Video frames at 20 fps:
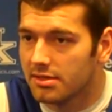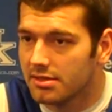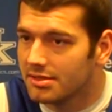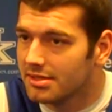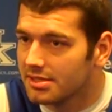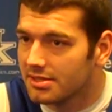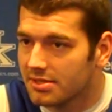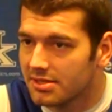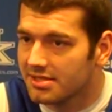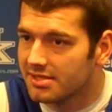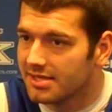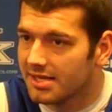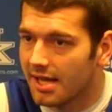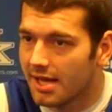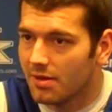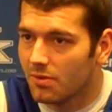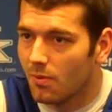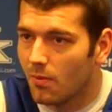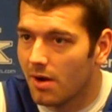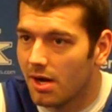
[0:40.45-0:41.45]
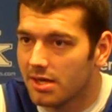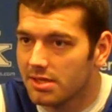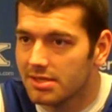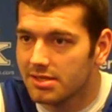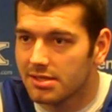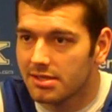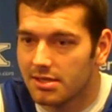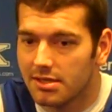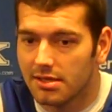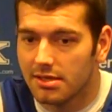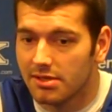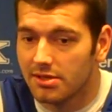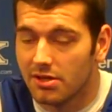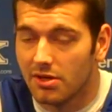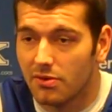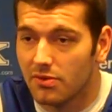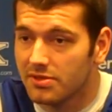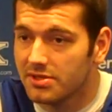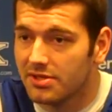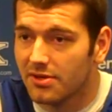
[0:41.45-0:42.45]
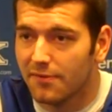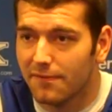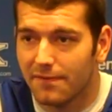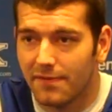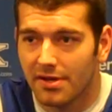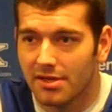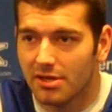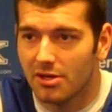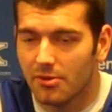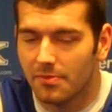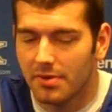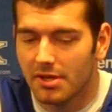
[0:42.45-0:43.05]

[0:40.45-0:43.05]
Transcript: Just sat and watched. You know, it was still fun though